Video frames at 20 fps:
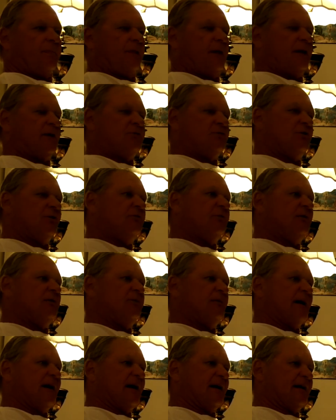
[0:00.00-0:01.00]
He took me
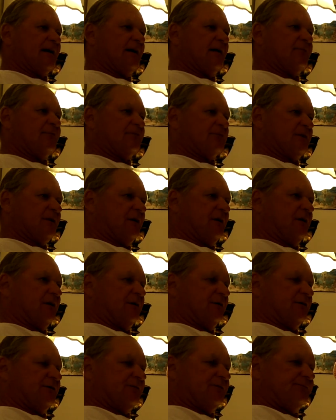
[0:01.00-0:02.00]
back
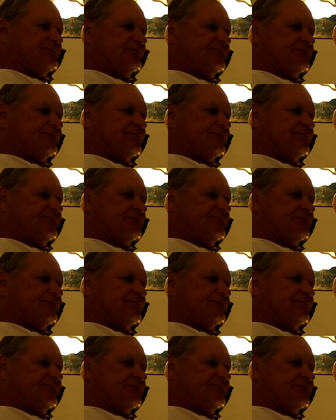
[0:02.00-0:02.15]
upstairs.